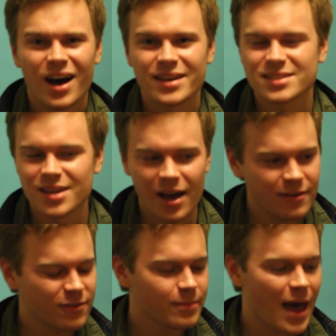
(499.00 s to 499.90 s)

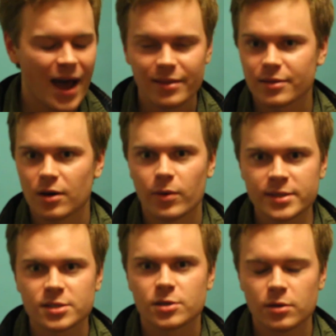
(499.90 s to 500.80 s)
Aside from that though,
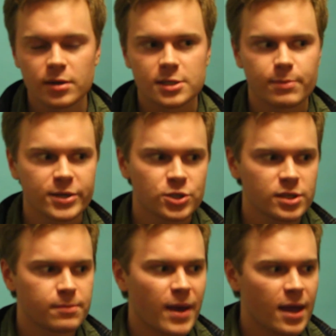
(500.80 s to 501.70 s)
it's good,
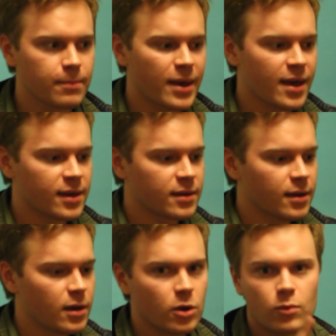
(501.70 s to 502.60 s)
especially Bang
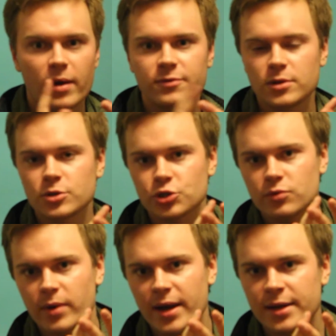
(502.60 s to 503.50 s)
Bang,
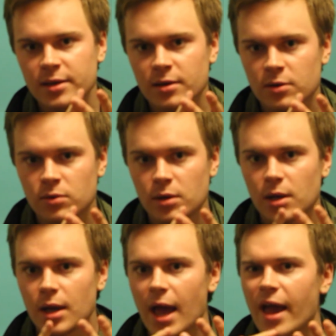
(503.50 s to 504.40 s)
Revolution Radio,
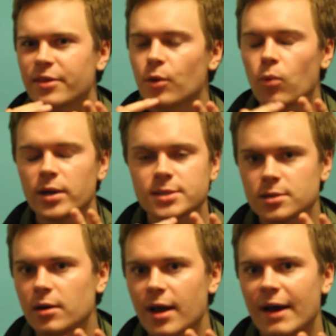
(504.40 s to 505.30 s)
and the one
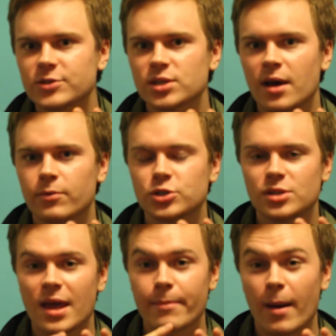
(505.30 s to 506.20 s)
song after that,
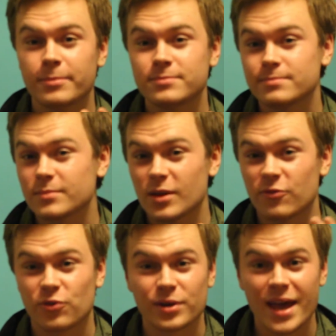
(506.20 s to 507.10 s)
which name I'm
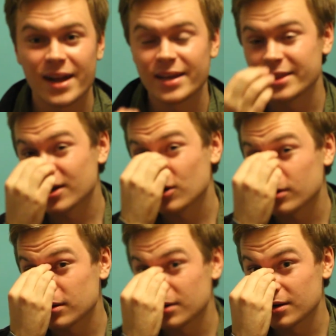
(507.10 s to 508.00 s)
forgetting,
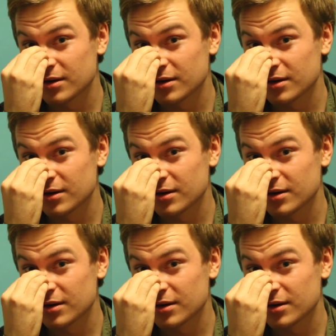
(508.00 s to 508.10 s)
there,